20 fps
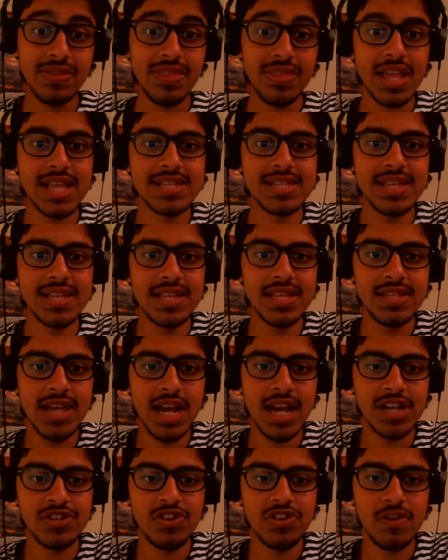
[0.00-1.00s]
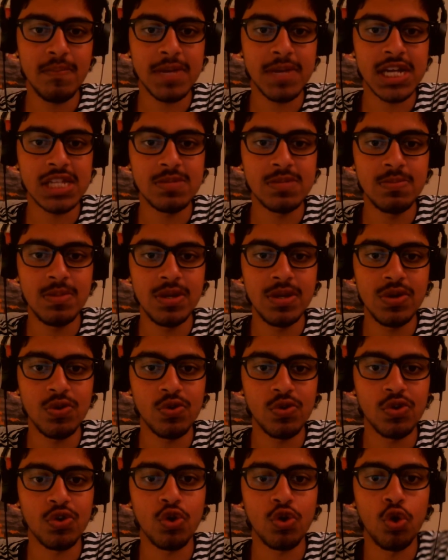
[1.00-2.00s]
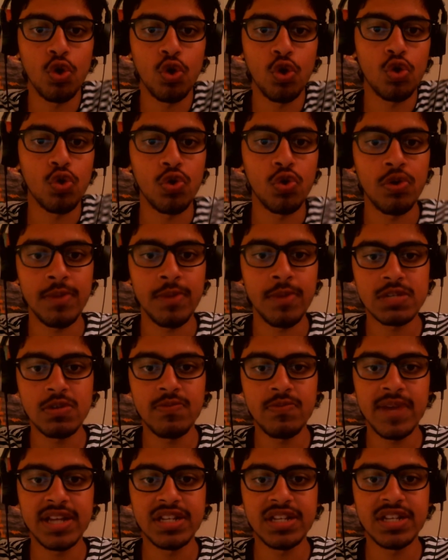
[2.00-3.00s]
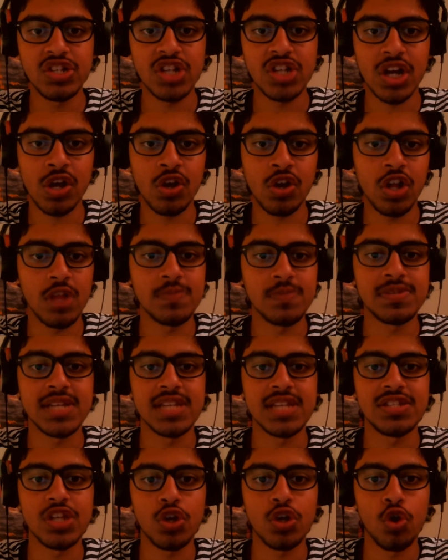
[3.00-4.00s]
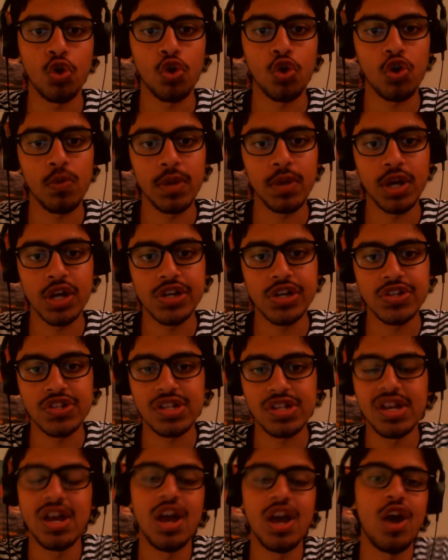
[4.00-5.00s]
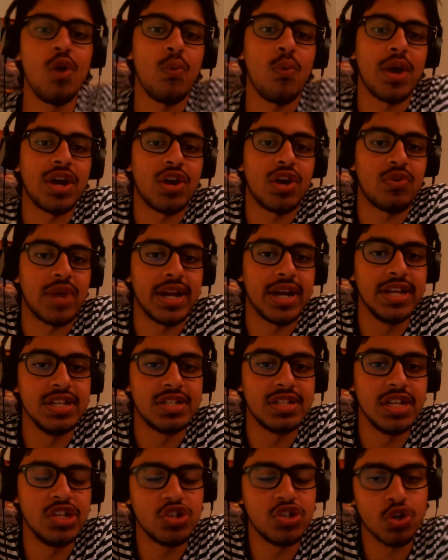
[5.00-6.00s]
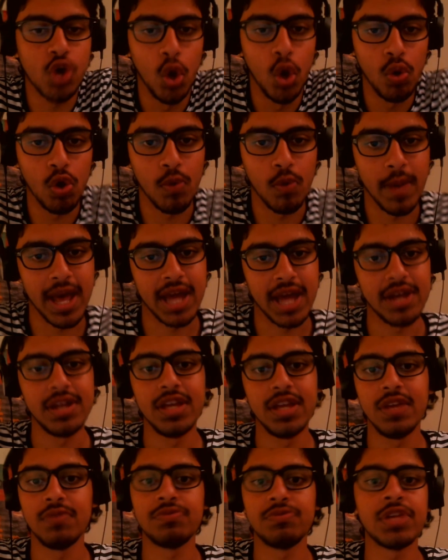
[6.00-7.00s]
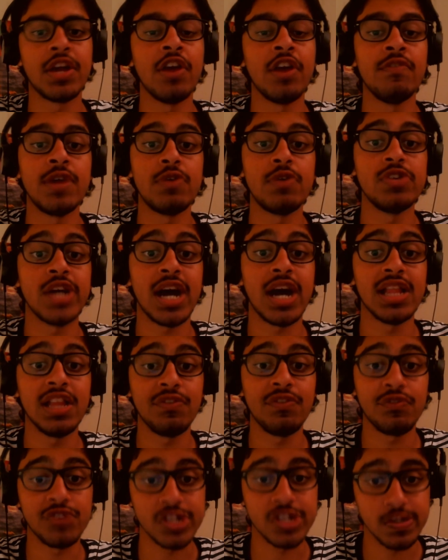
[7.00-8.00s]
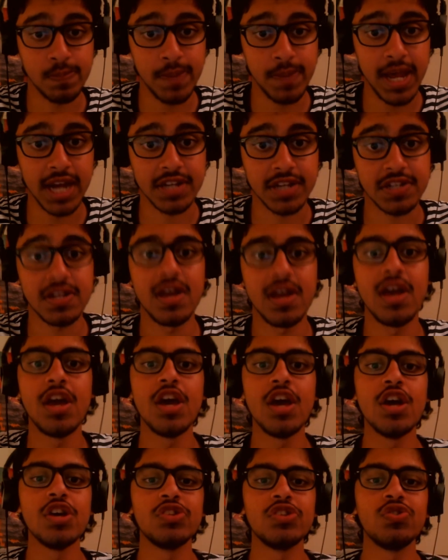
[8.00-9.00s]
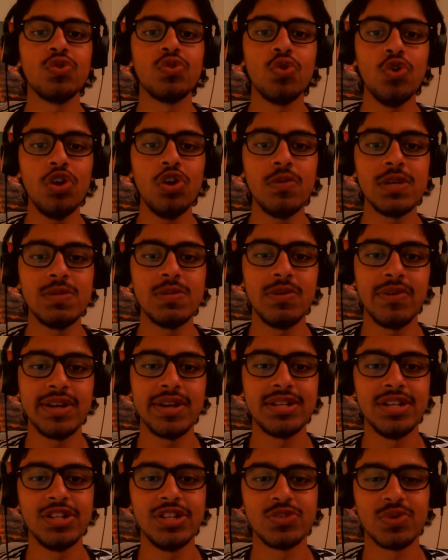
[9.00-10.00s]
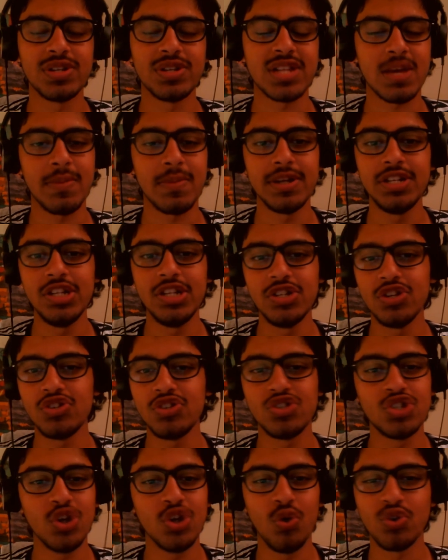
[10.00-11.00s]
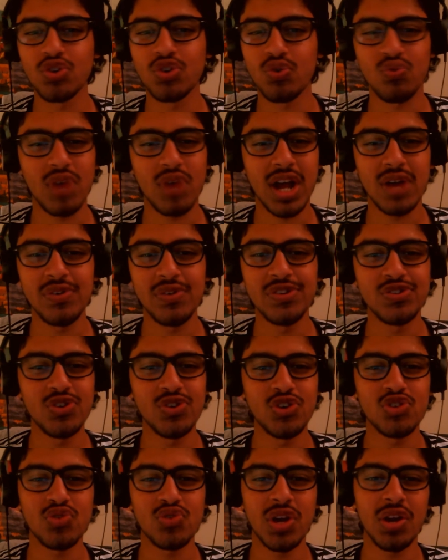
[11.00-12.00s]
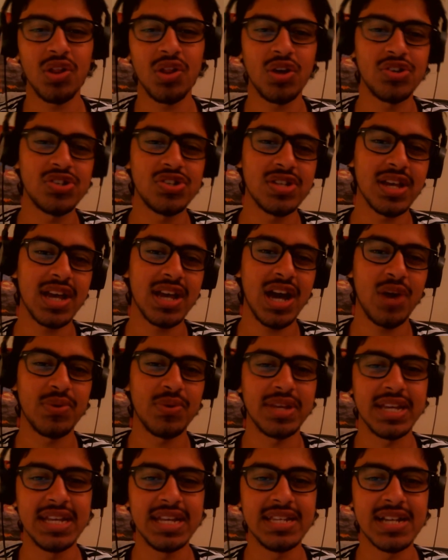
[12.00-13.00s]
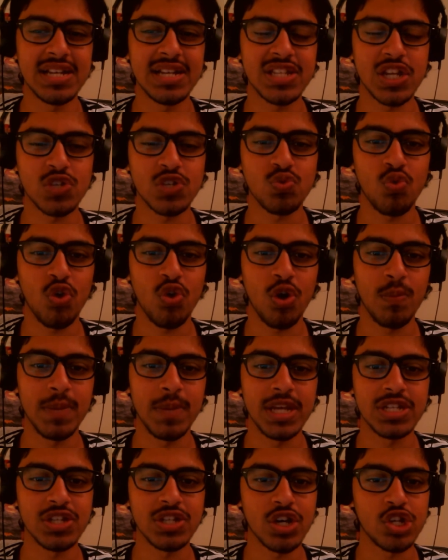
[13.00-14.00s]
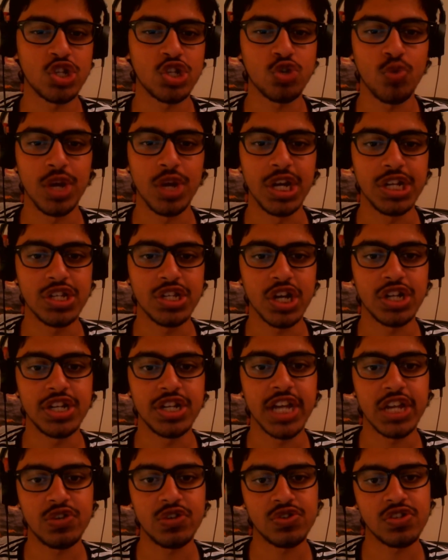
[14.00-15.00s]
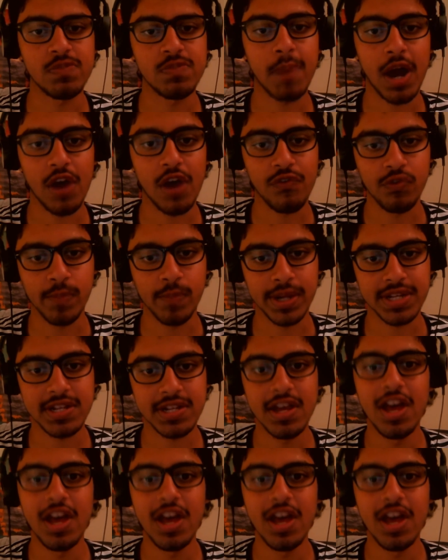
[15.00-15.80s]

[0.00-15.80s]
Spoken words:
Sensei actually reminds me, or Koro reminds me of my teacher. I'm gonna call him Sensei Koro because why not, right? He's teacher Koro, man. He's given that high level of respect. So Koro reminds me of my teacher one time. My teacher joked around. He jokes around a lot, just like how he does as well. But he's not a squid. He's not dangerous, too powerful. But